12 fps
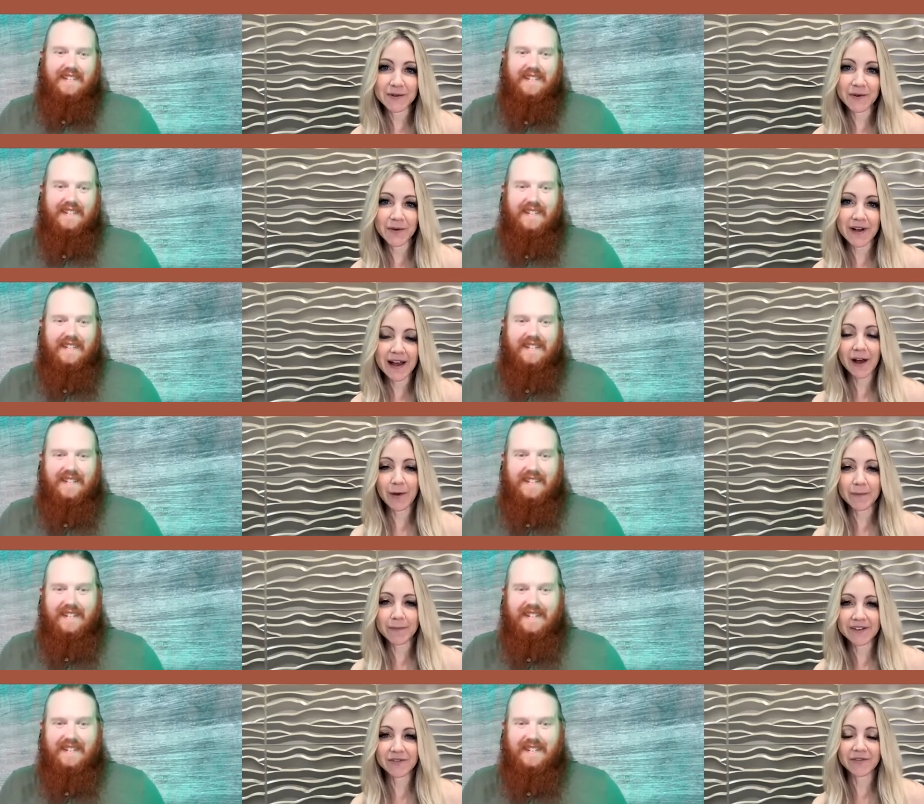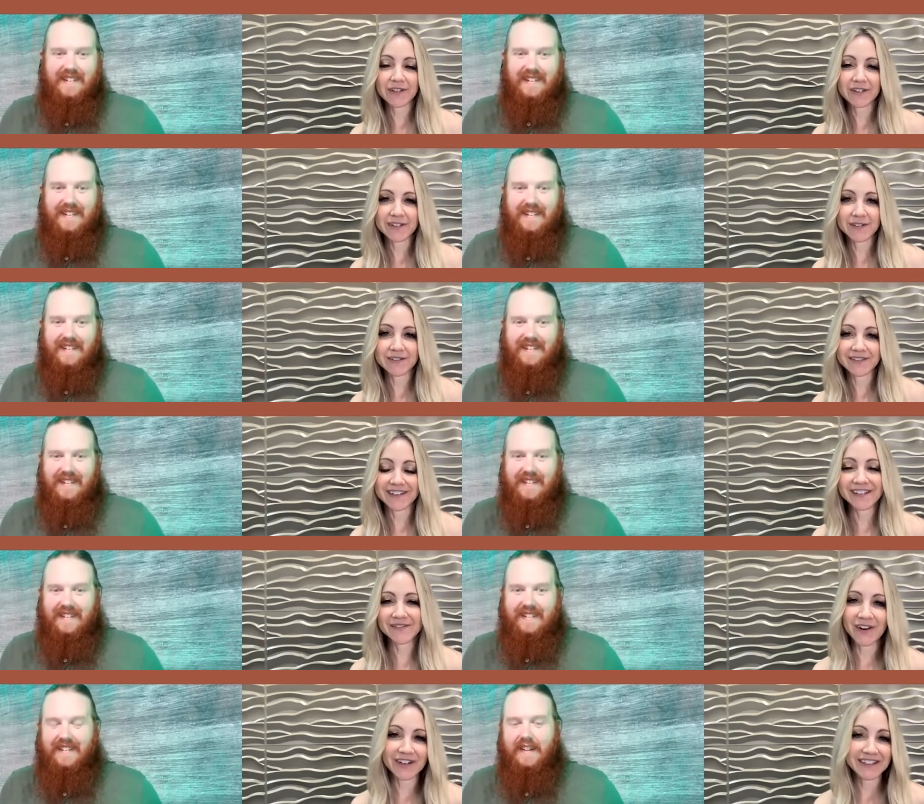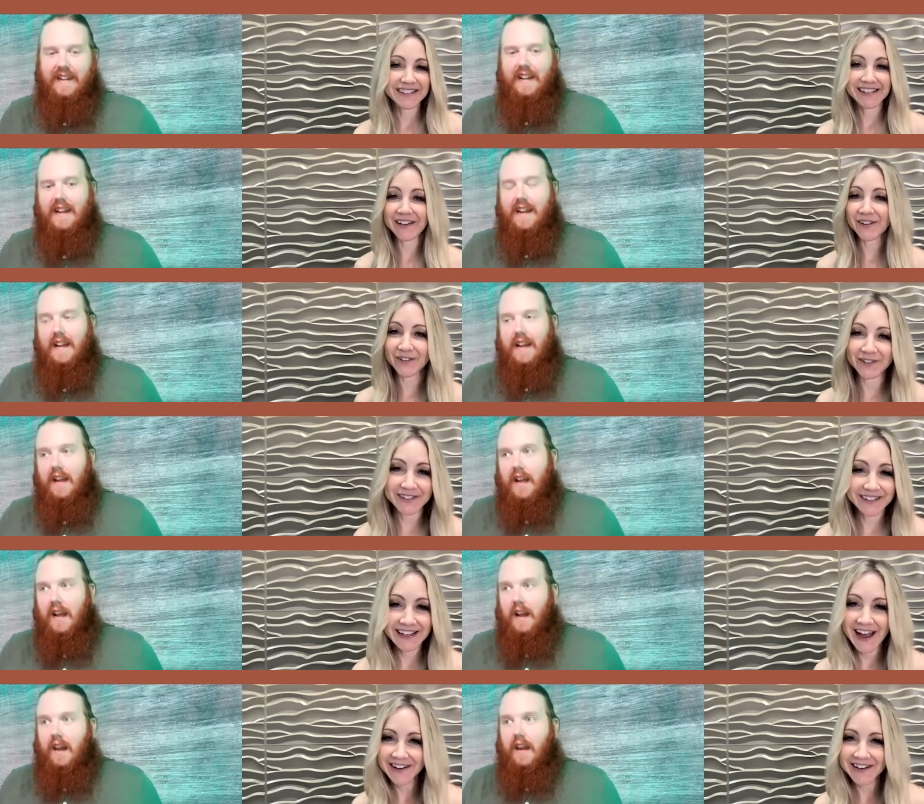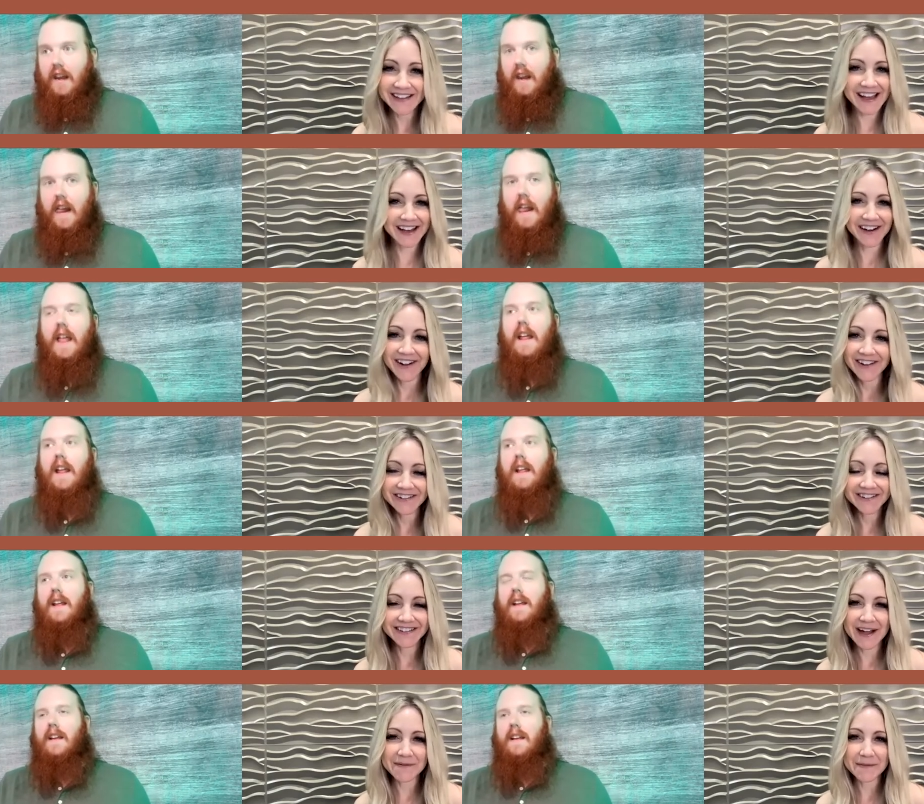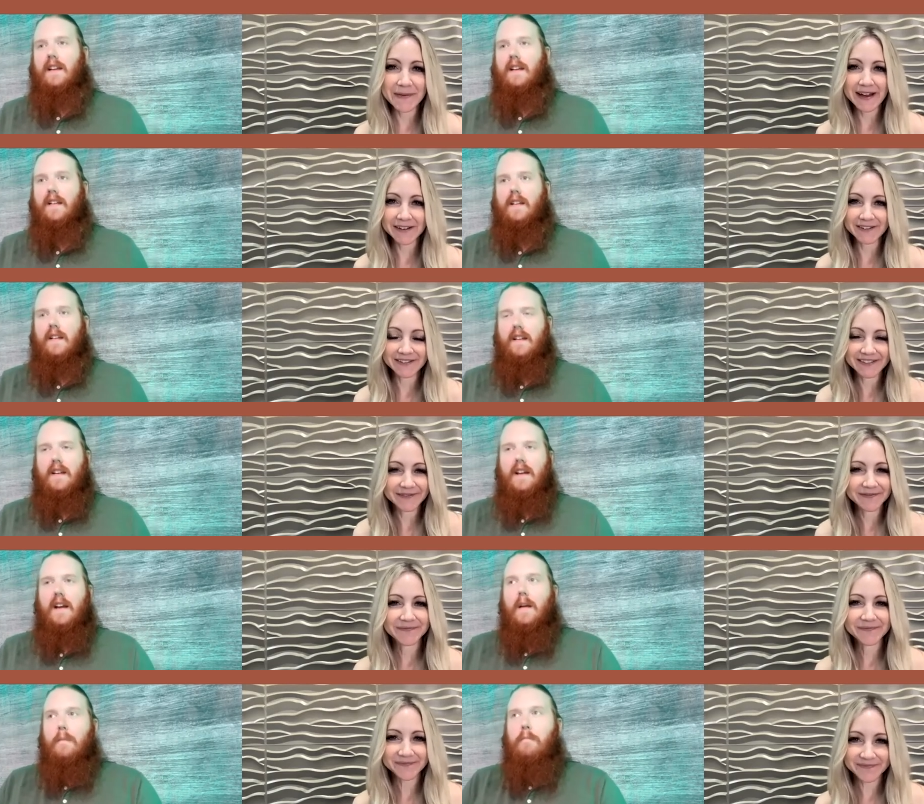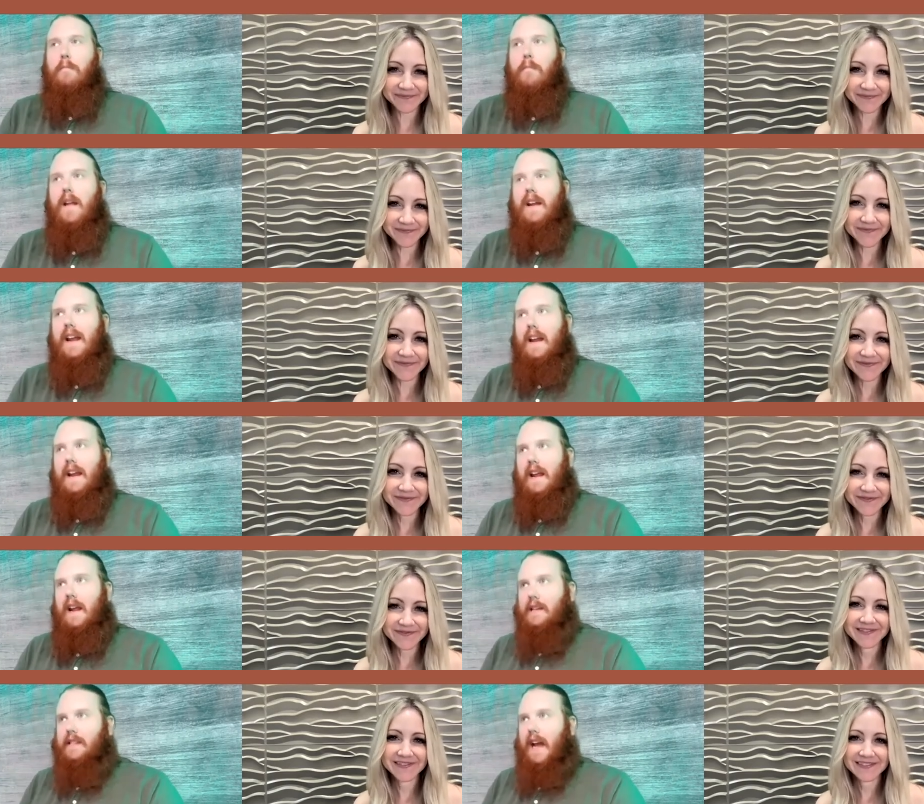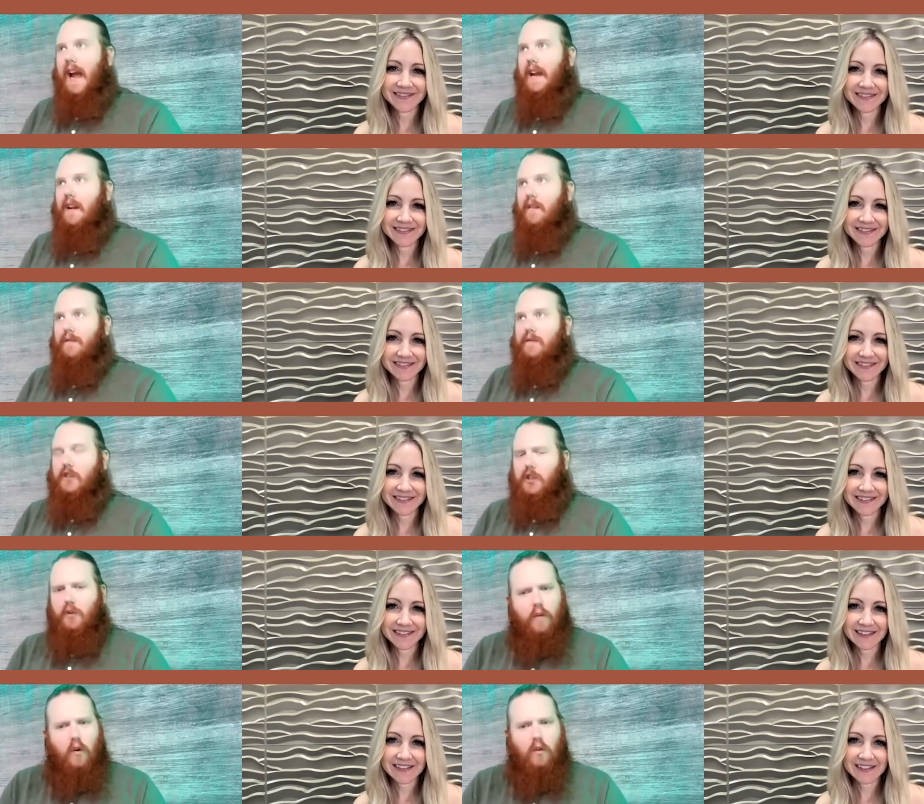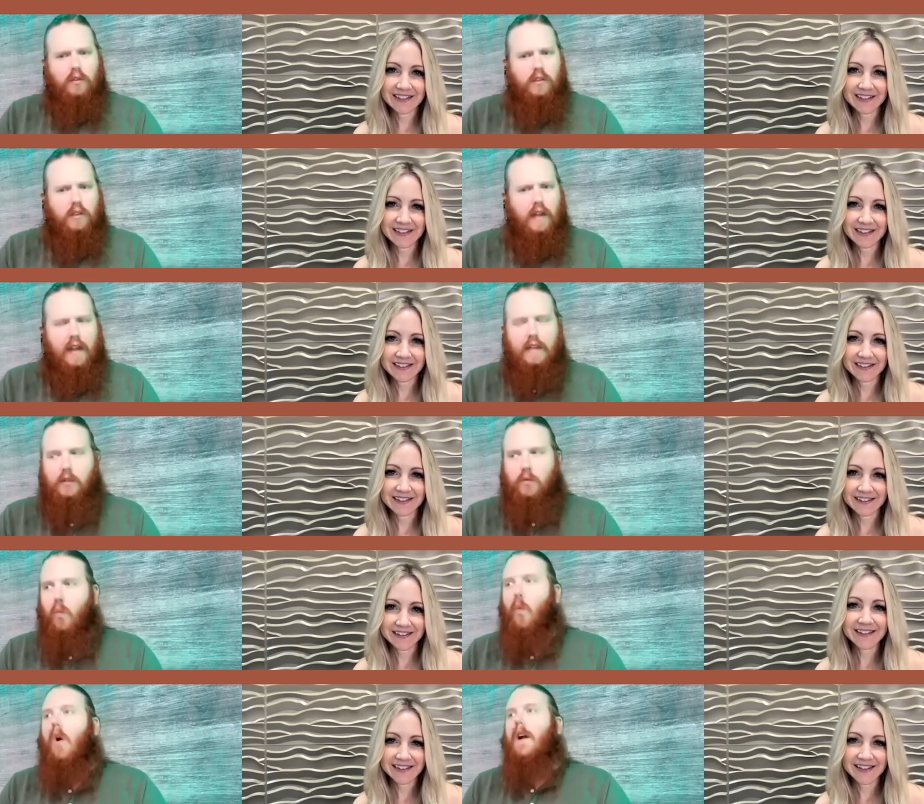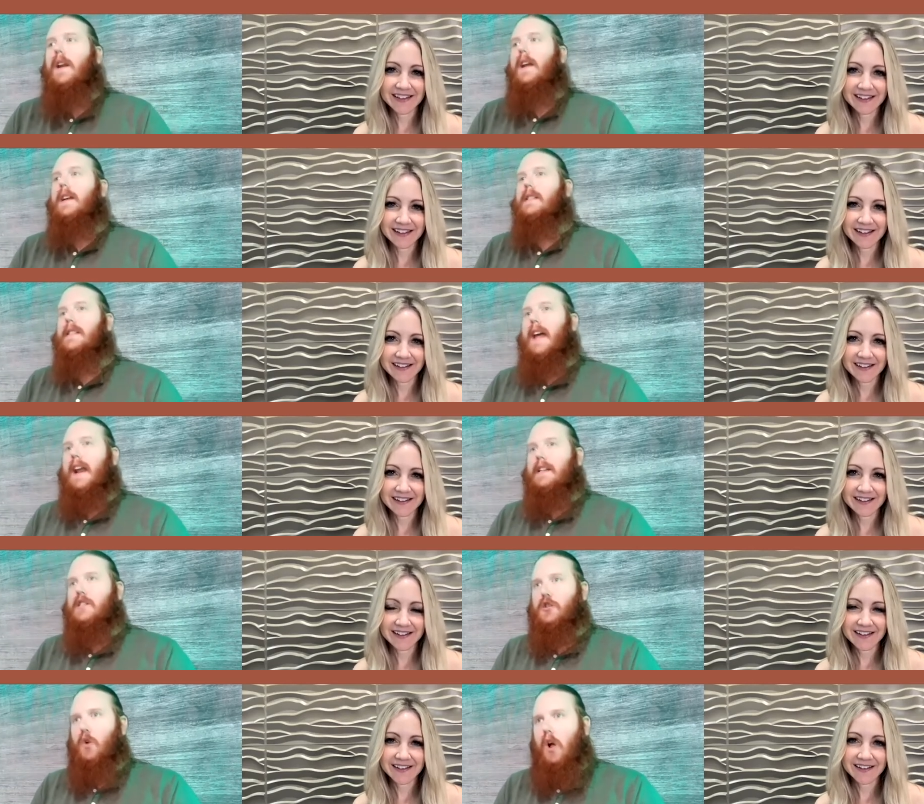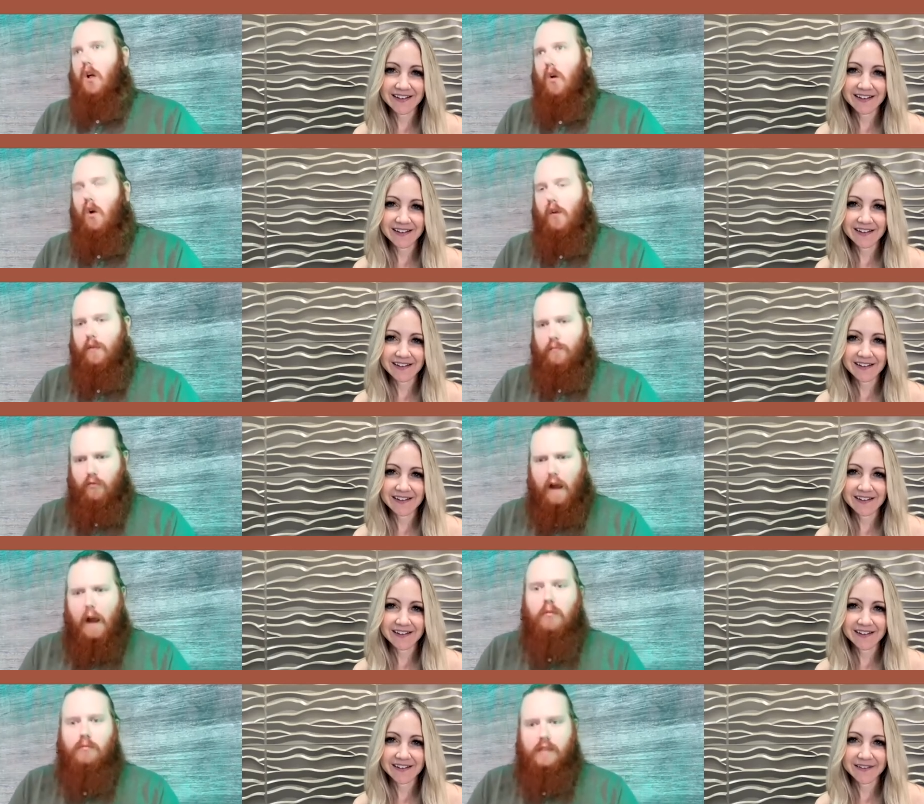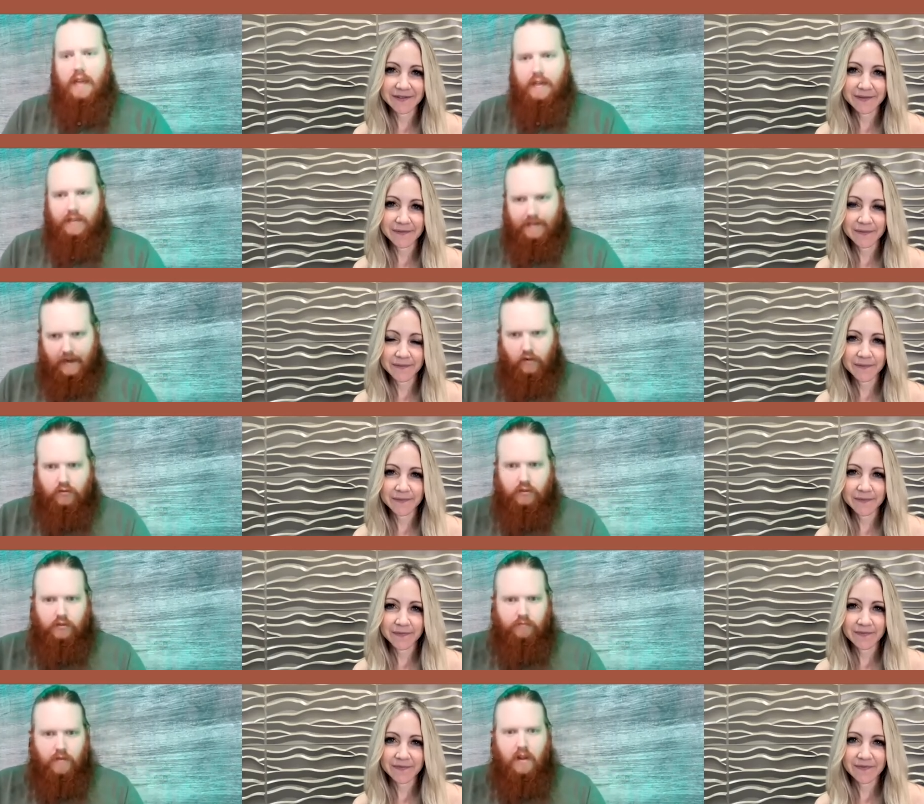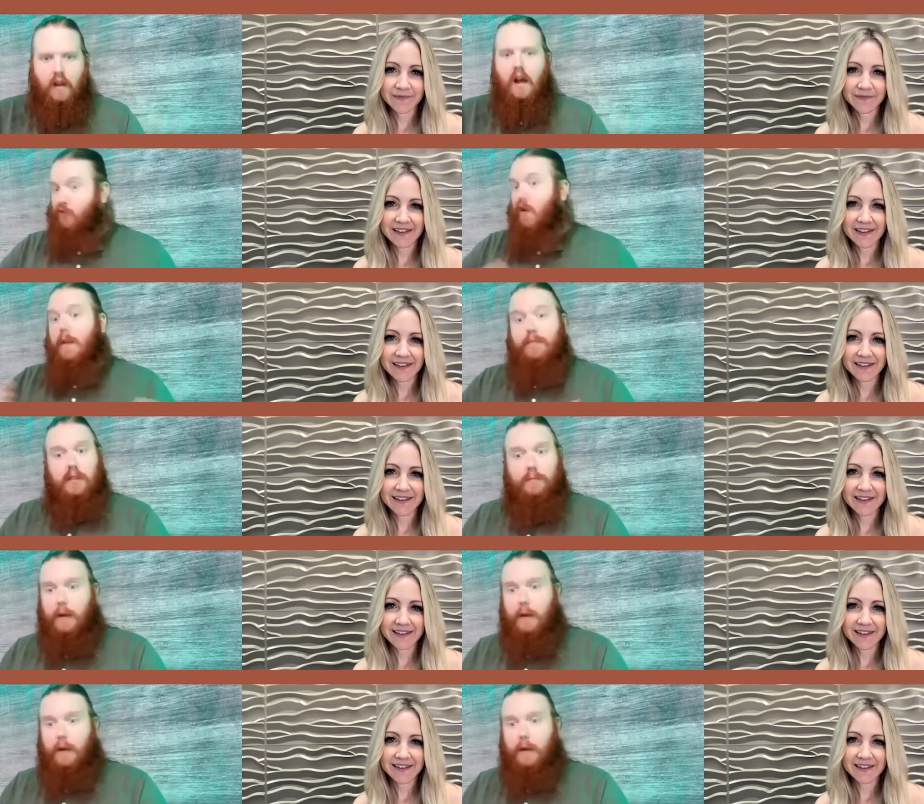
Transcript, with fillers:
Speaker 1: to help introverts as far as sales? Like how did that all come about?
Speaker 2: It's kind of twofold. It's one is that I saw all the problems in sales. Scripts,